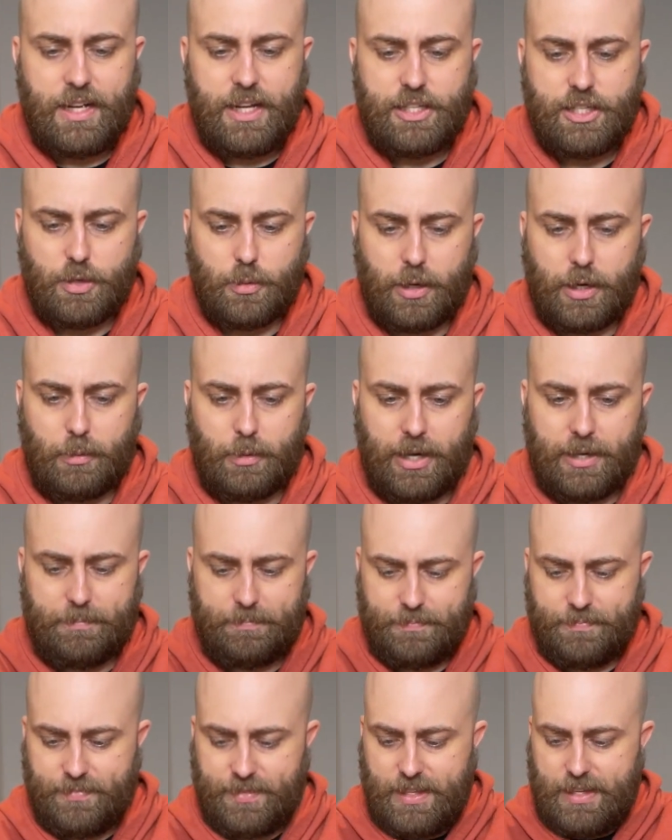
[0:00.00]
So anyway,
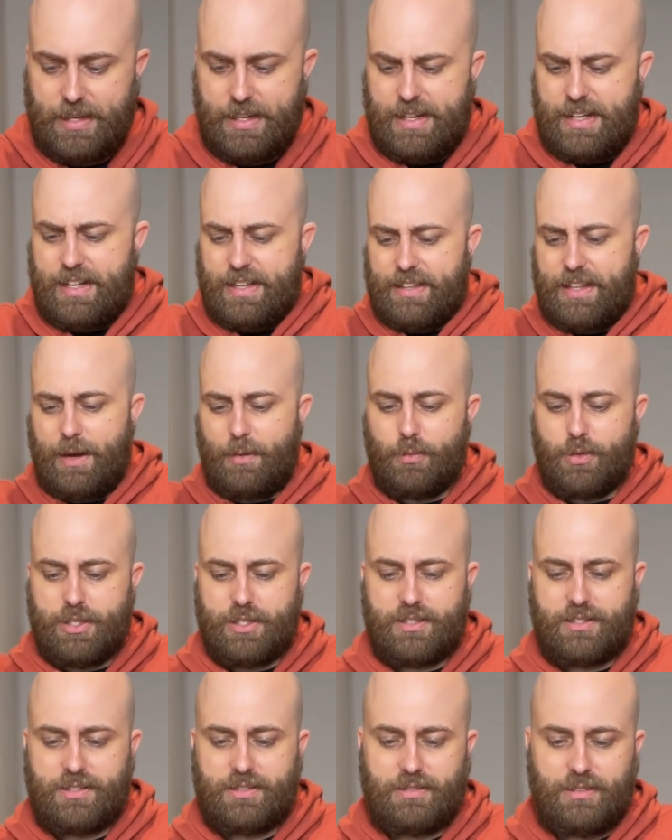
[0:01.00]
that
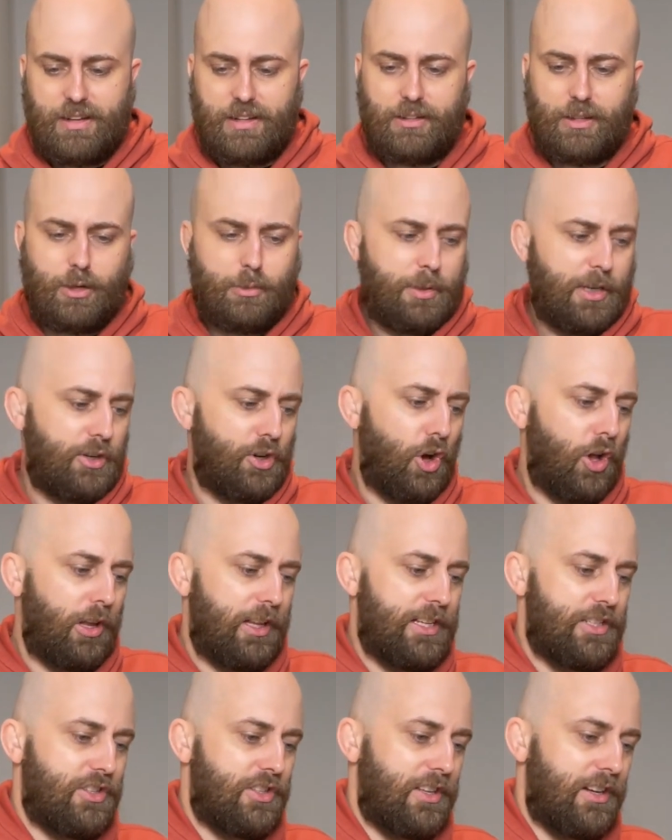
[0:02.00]
was a little bit of
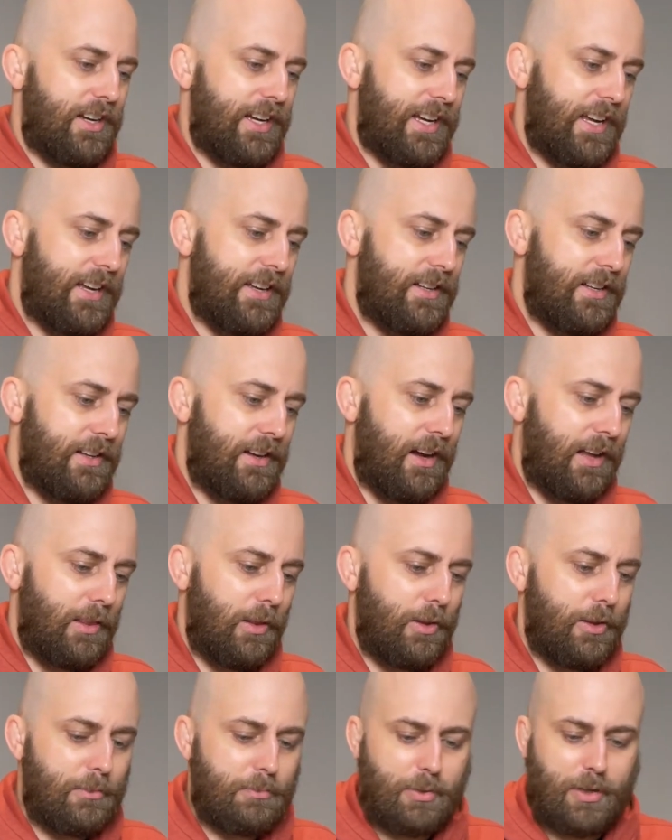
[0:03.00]
knowledge that I
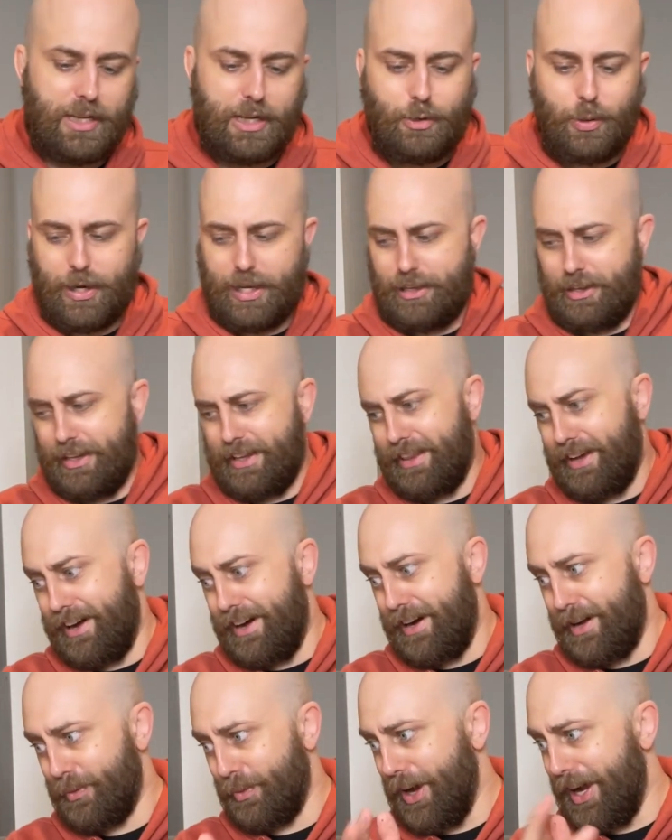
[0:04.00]
learnt pretty quickly the
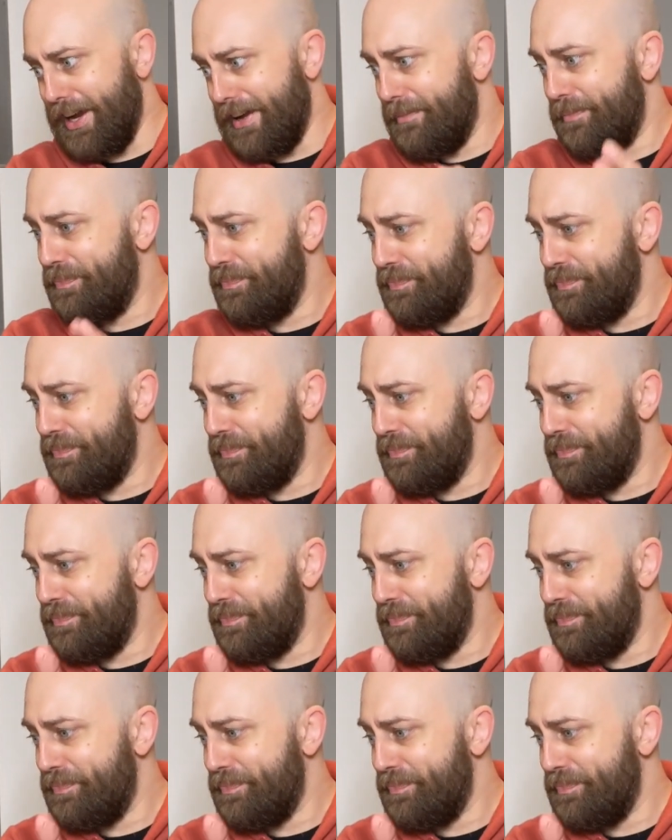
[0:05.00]
hard way.